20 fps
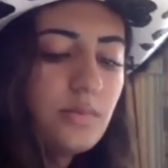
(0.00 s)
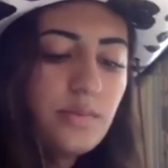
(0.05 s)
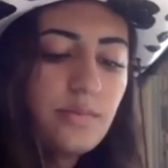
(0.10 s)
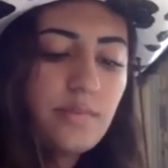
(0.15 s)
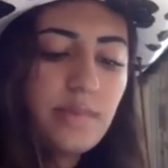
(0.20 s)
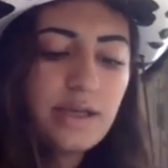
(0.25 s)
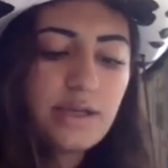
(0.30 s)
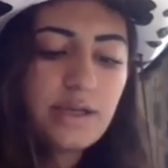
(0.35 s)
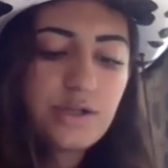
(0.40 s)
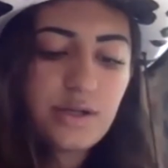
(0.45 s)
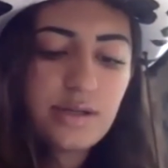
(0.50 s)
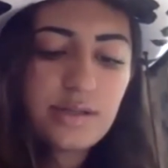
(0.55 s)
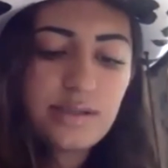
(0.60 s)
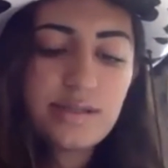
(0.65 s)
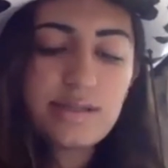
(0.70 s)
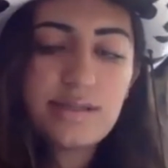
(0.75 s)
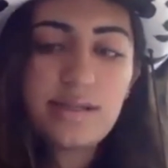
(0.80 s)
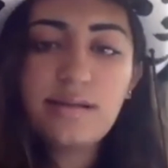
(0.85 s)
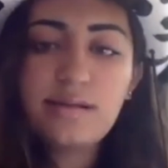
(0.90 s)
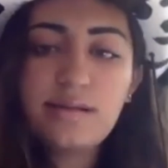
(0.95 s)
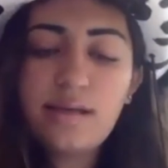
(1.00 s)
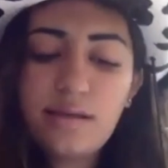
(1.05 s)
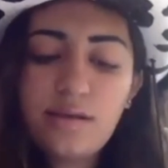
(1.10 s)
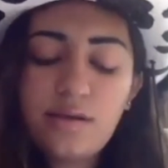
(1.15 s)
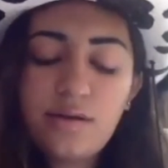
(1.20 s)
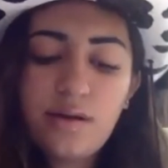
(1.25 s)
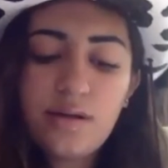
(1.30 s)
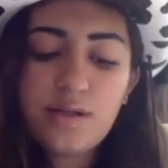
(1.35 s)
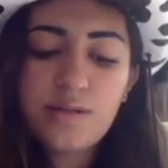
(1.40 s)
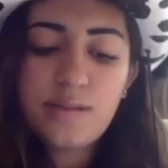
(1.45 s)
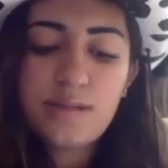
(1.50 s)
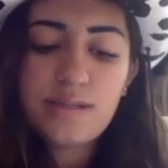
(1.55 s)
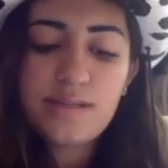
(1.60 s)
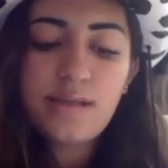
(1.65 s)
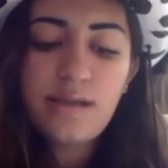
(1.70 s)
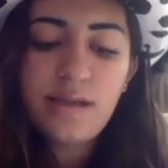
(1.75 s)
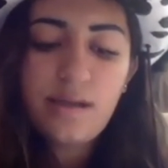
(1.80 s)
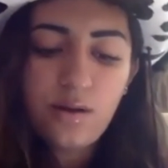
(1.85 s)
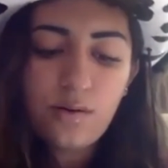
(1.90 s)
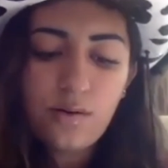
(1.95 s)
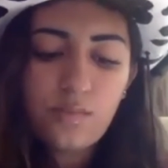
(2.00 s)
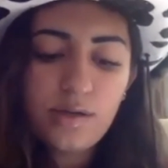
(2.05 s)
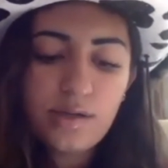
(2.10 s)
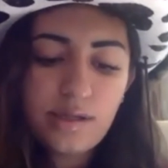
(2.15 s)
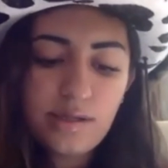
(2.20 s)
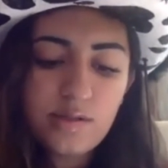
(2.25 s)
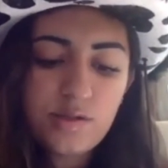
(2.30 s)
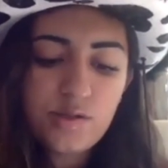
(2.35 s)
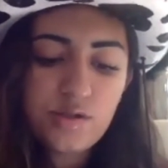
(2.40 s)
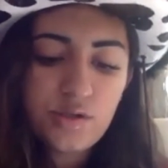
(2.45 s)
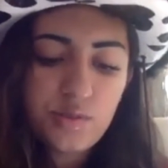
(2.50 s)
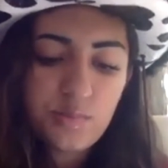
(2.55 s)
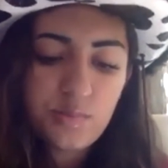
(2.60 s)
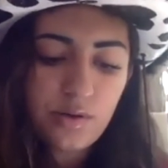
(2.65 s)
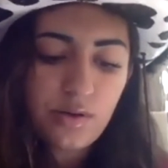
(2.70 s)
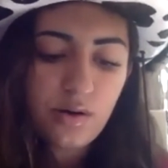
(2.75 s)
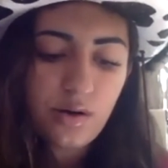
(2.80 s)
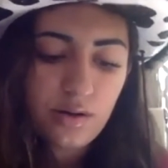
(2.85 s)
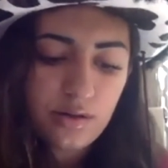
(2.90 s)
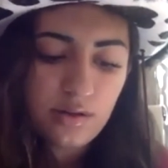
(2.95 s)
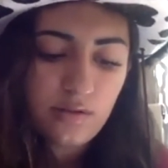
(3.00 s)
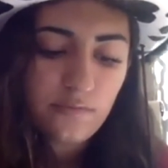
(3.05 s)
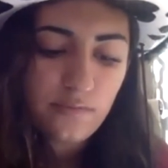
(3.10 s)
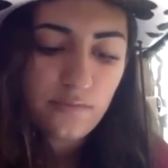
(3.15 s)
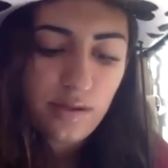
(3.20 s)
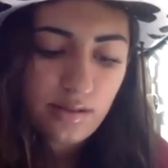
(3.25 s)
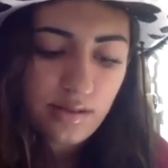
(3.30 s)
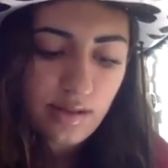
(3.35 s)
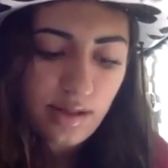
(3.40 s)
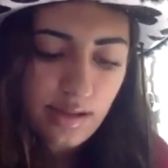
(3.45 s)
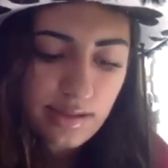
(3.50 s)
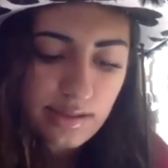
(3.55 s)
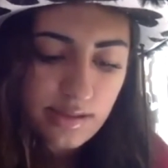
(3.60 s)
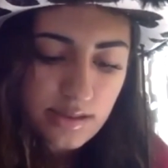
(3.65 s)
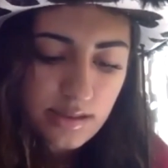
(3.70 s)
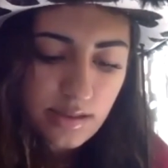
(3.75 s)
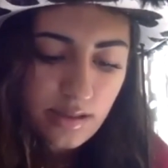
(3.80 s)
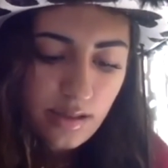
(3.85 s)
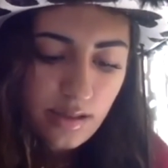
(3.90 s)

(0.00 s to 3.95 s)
Make sure to send thank you cards because they are working super hard on the front lines.